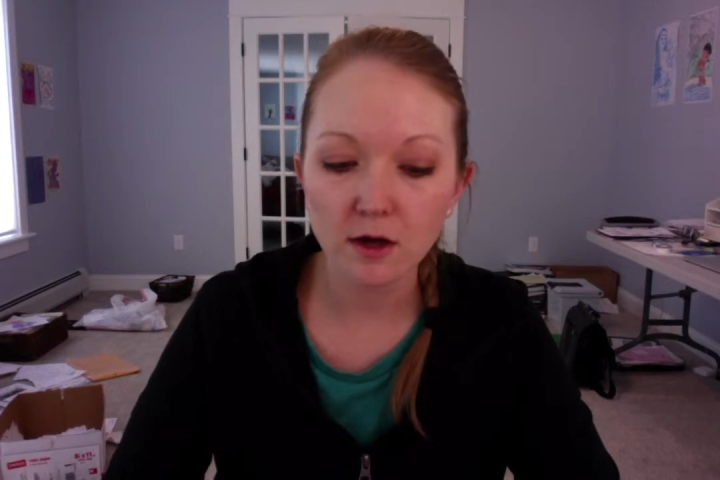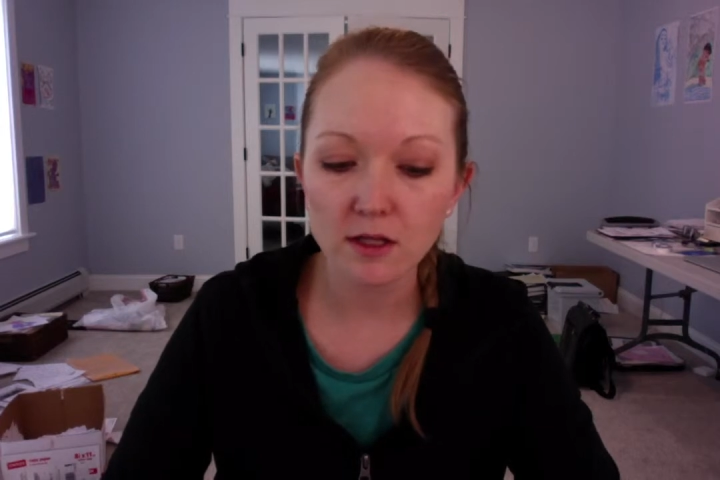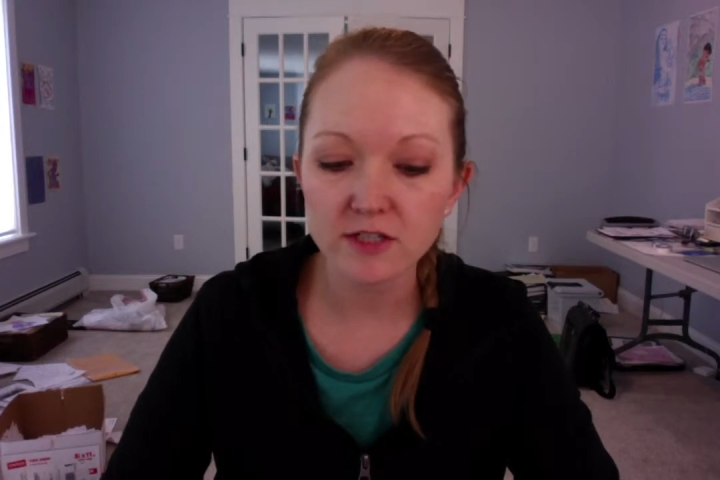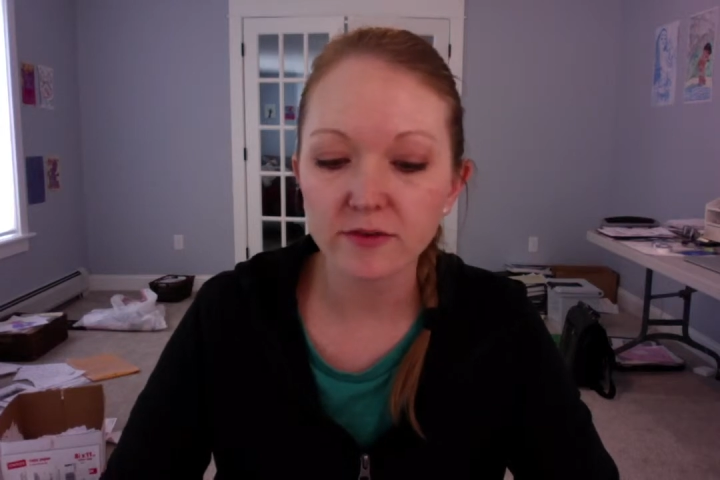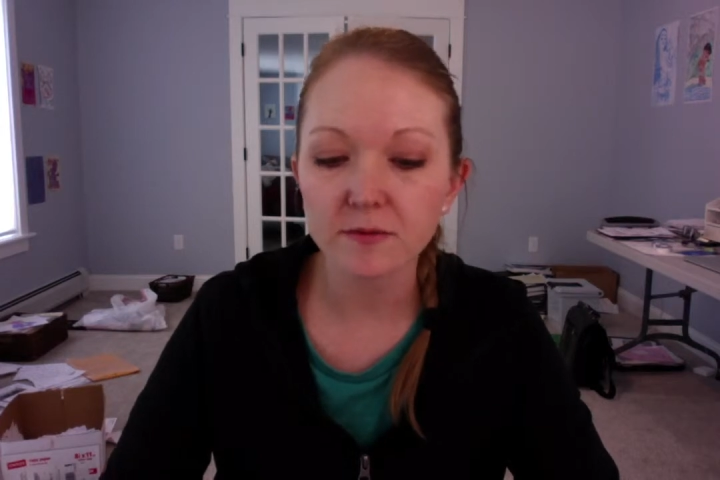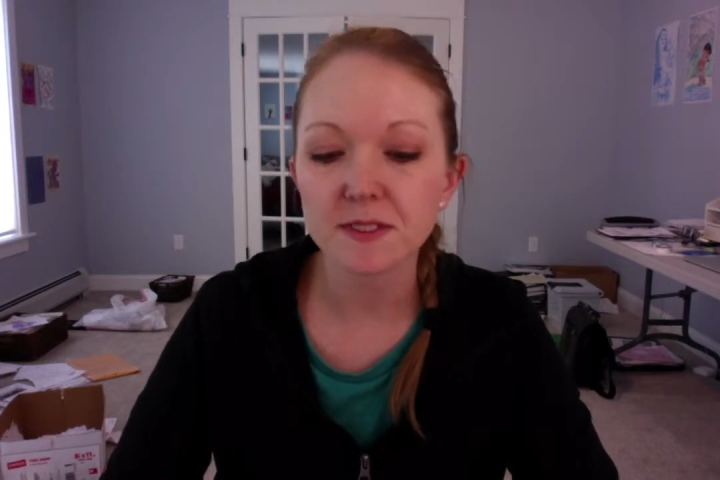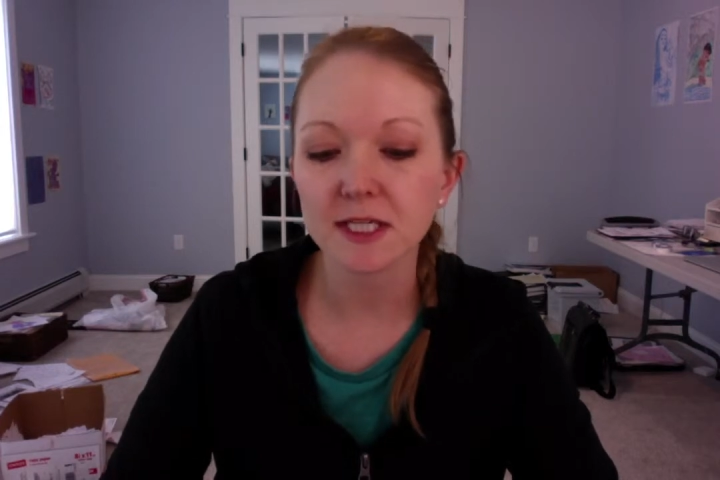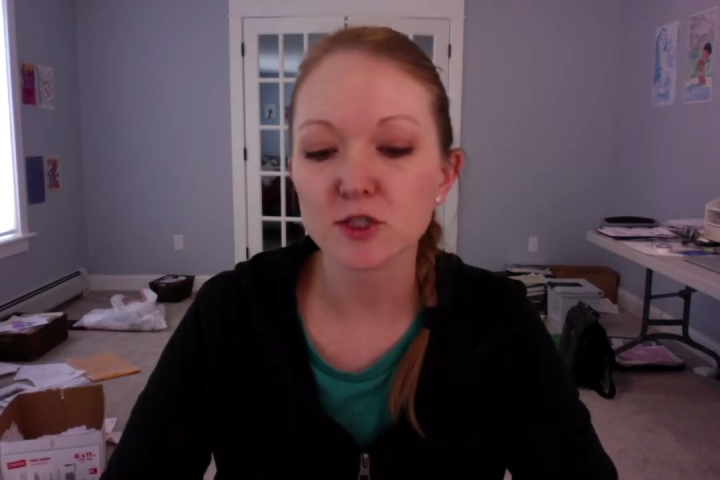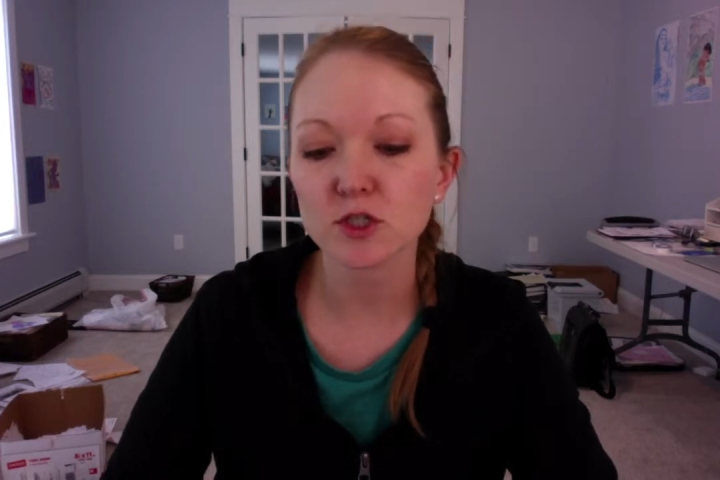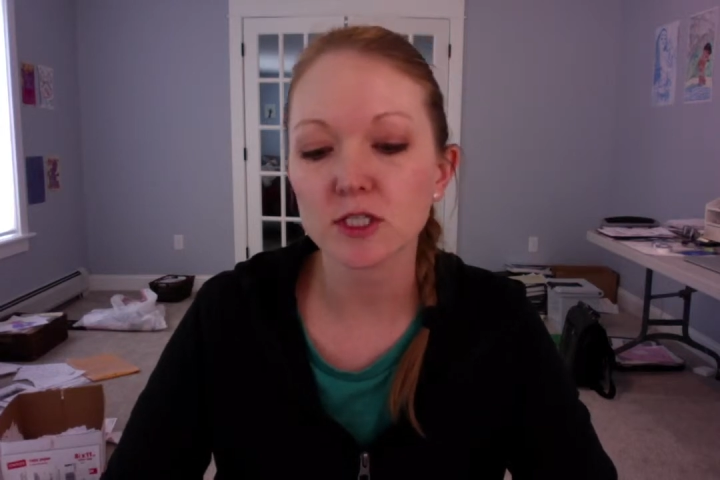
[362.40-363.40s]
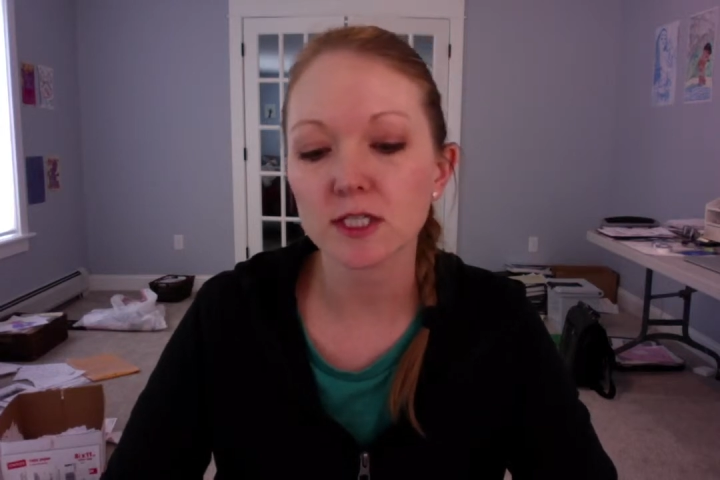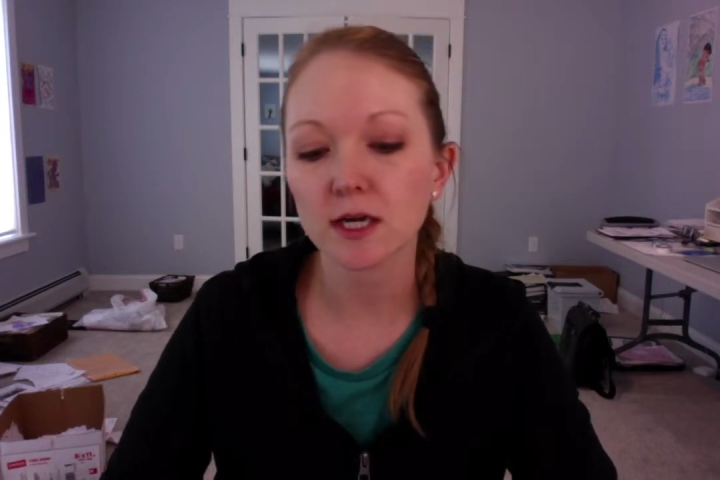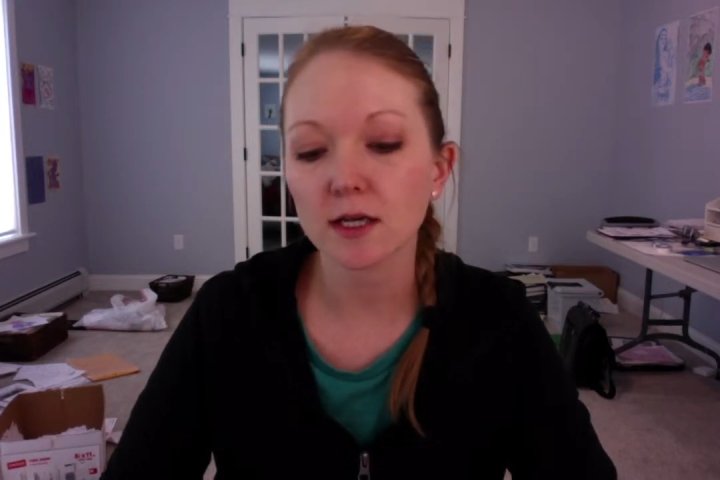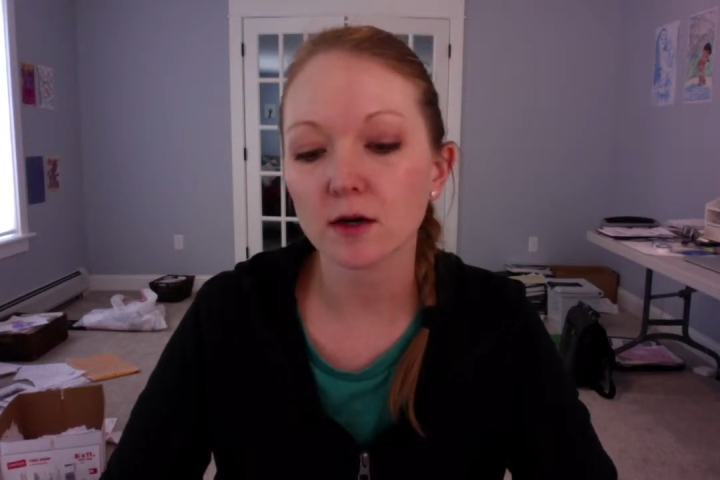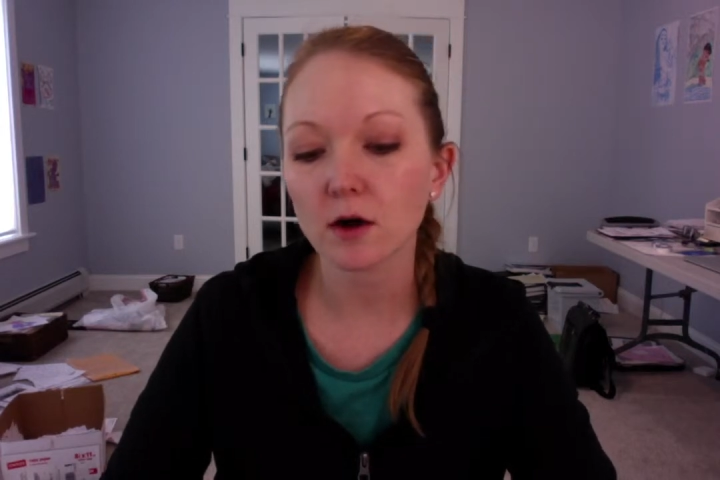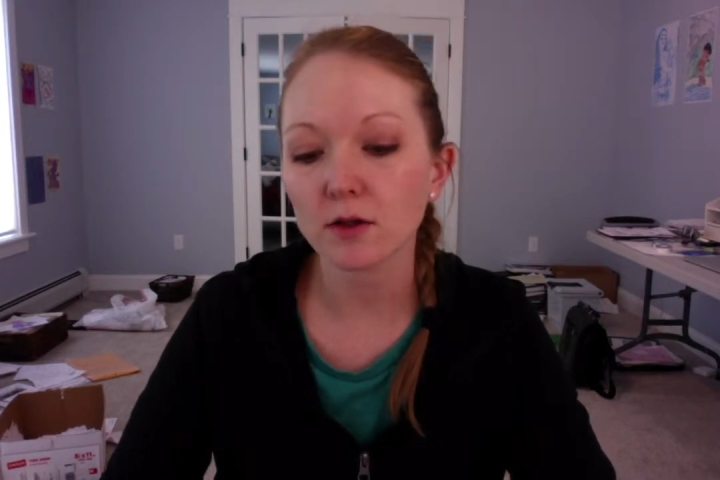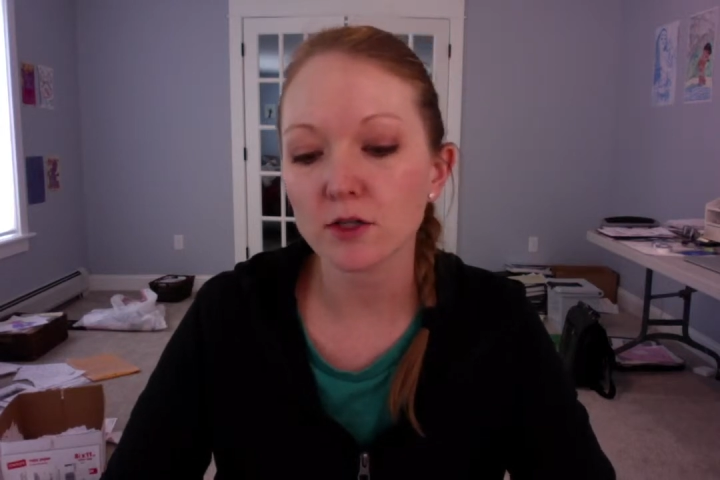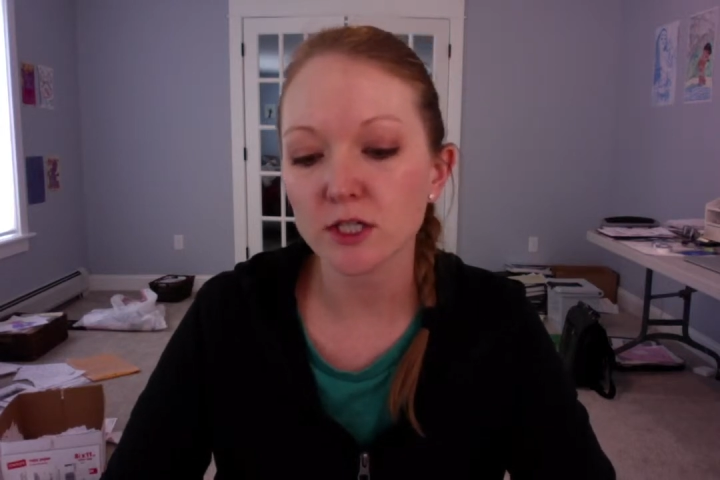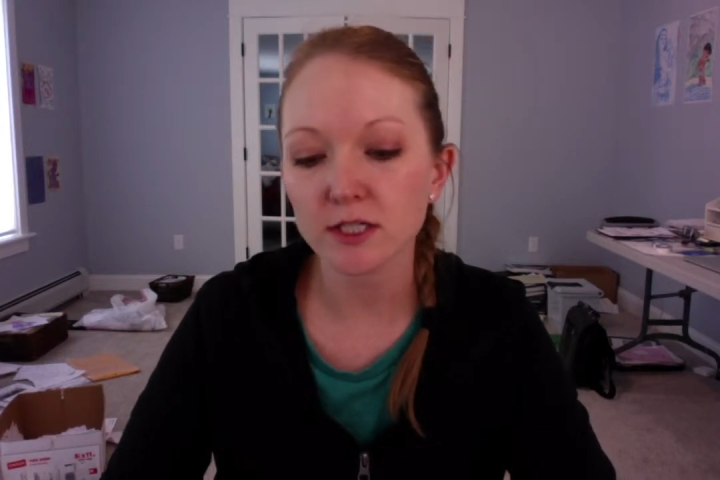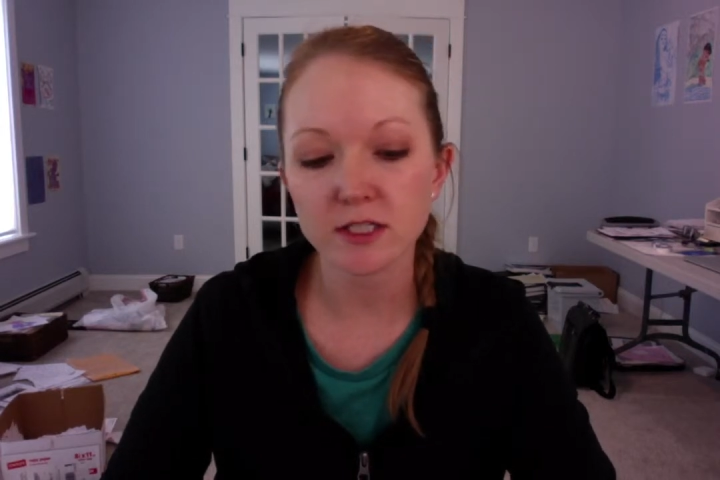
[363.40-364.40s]
College of Obstetrics and
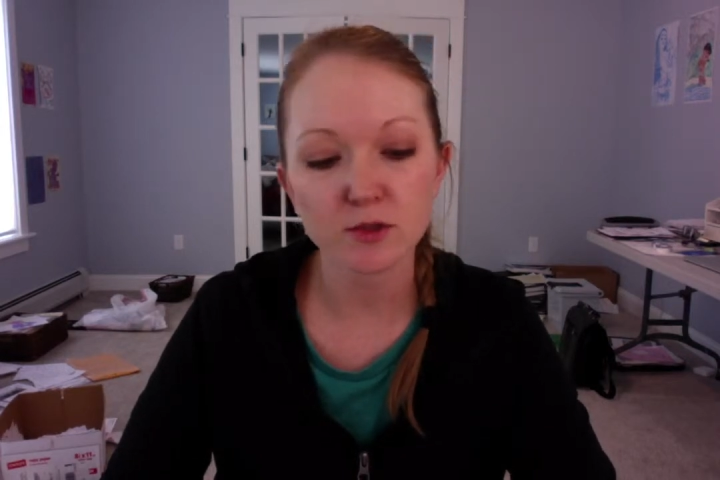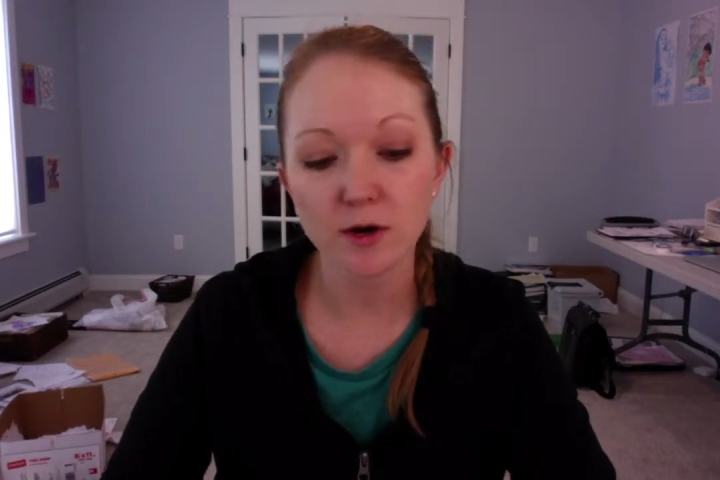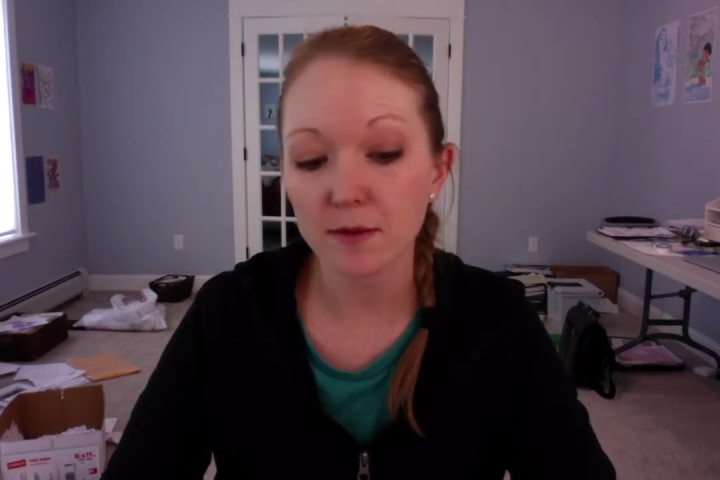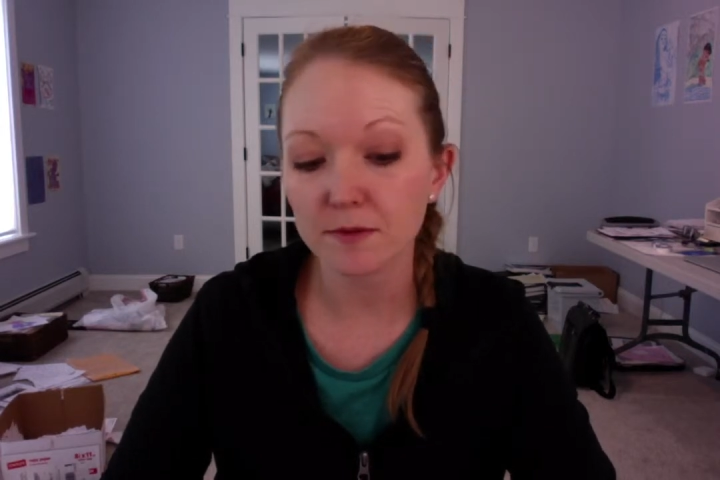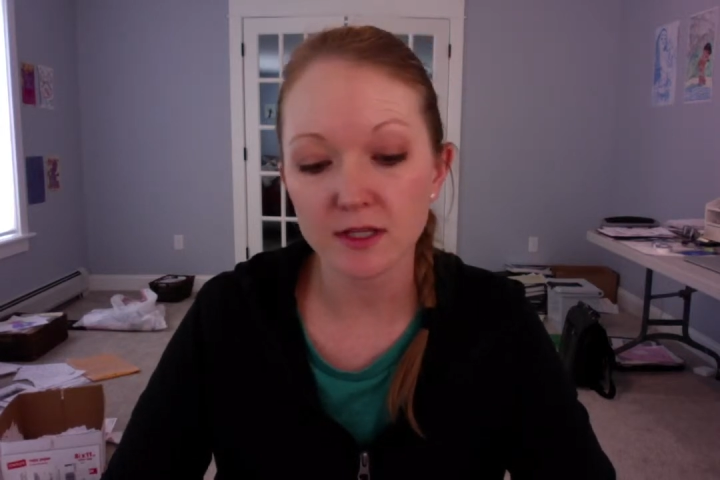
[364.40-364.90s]
Gynecology described